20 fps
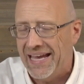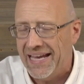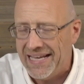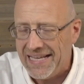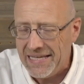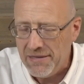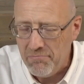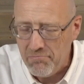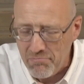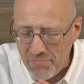
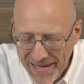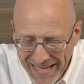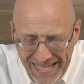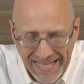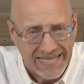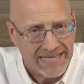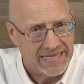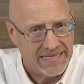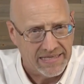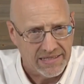any
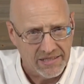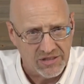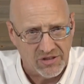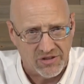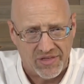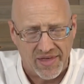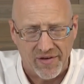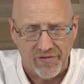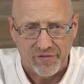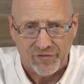
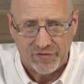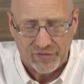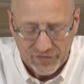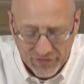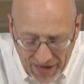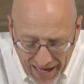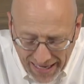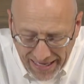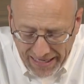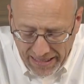means that
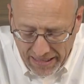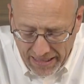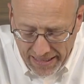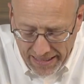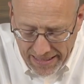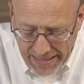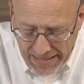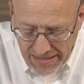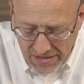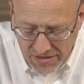
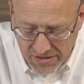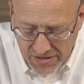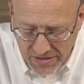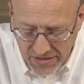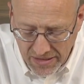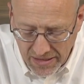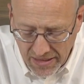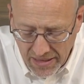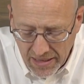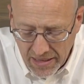
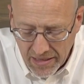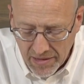violates